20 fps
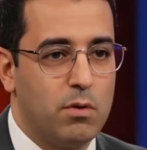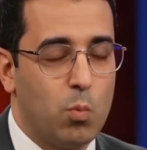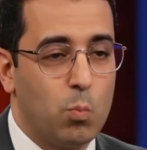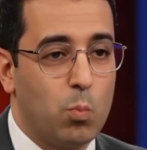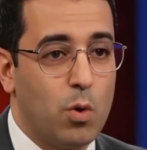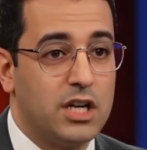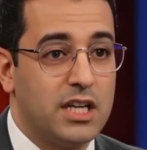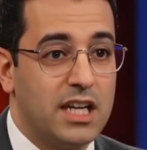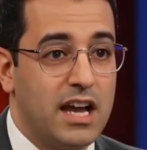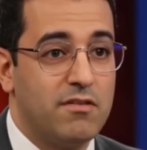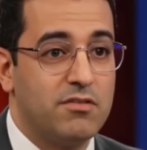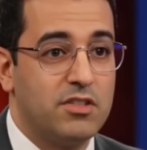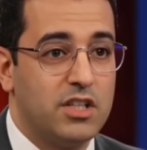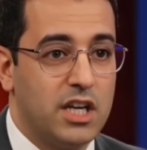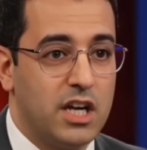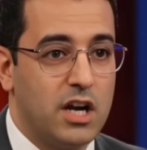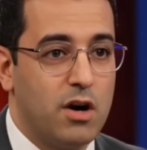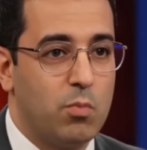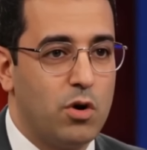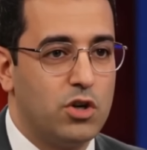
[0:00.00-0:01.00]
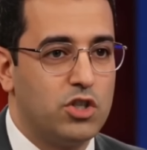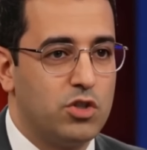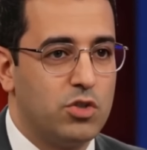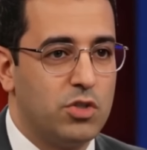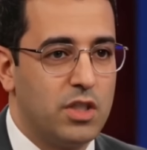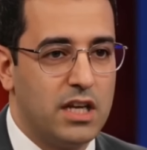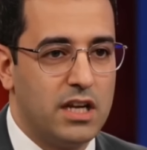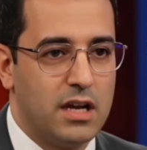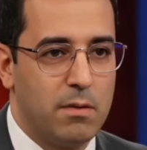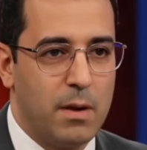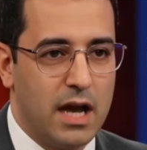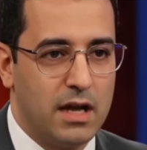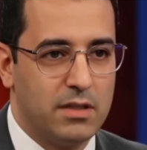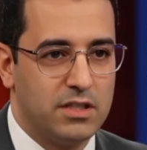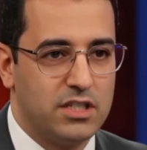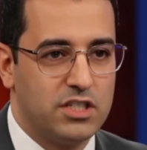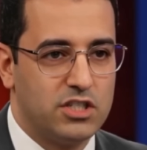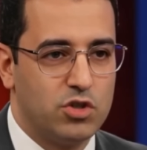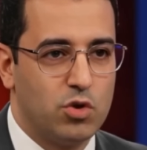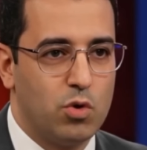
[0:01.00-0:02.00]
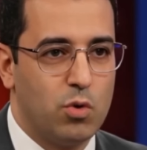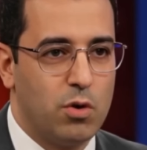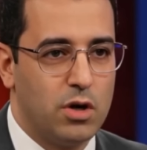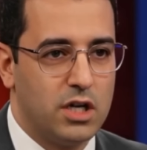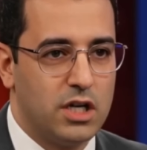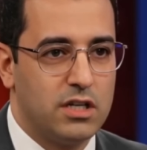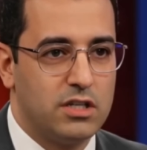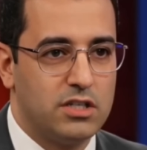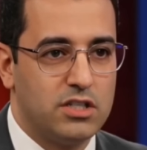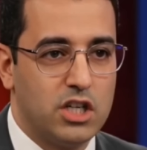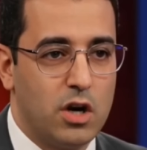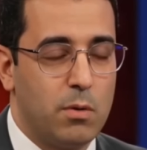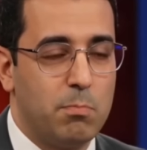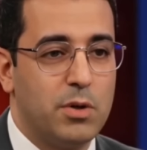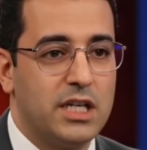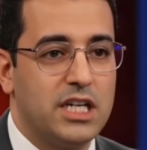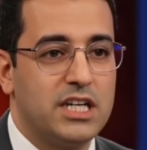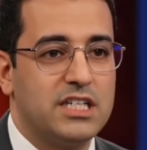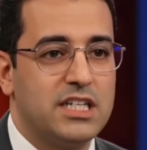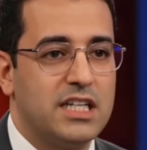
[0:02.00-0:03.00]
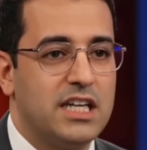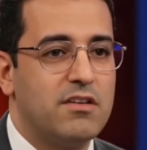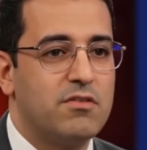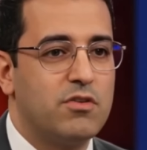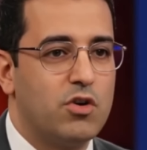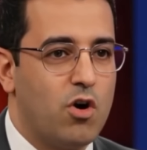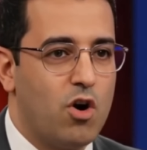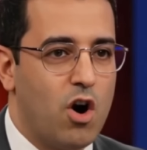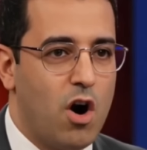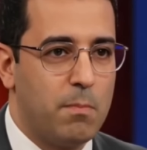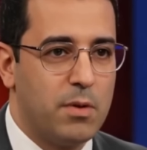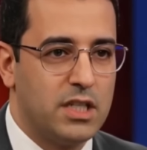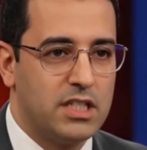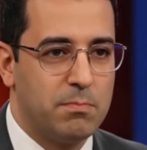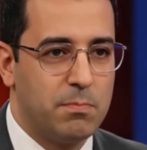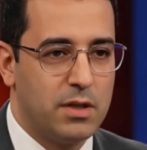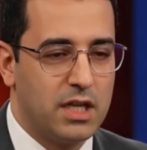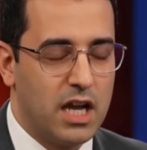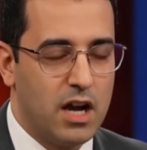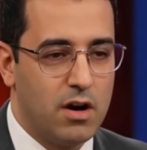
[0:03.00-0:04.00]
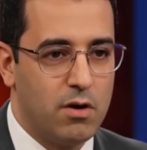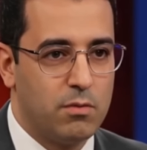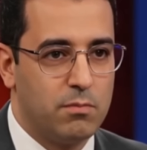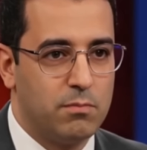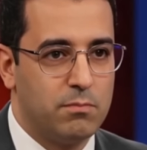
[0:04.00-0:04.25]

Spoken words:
We'd love to hear what you think about this story, so please leave your comments below.